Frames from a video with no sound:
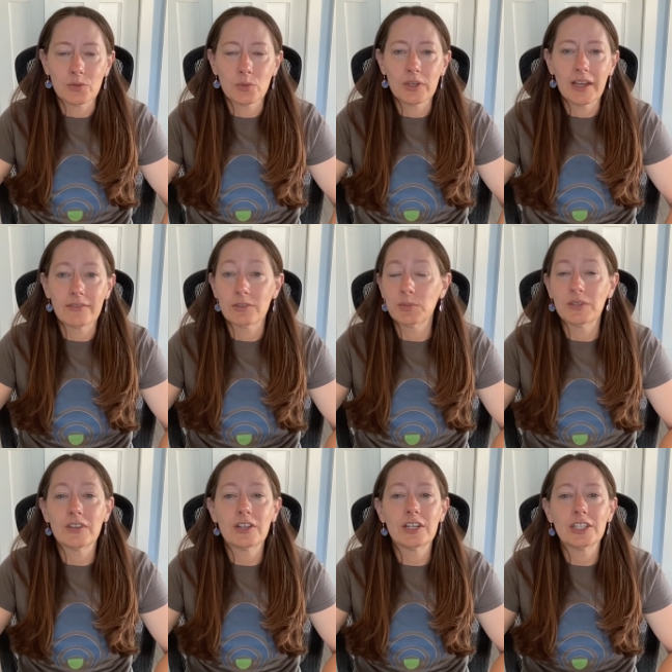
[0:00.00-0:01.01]
We have to be
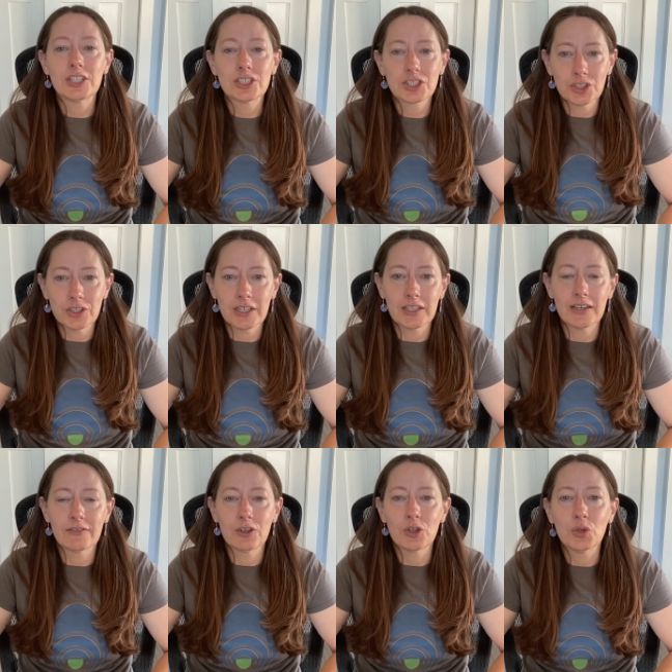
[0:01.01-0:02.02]
very discerning of
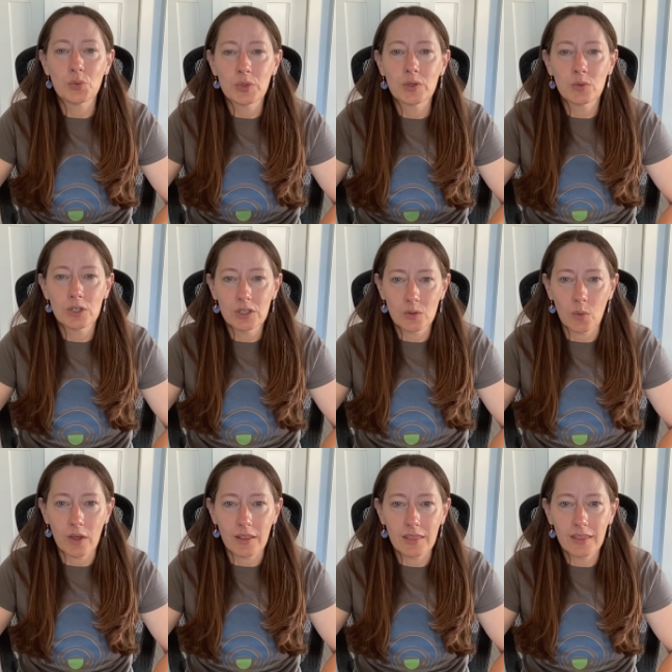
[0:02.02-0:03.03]
who we work with,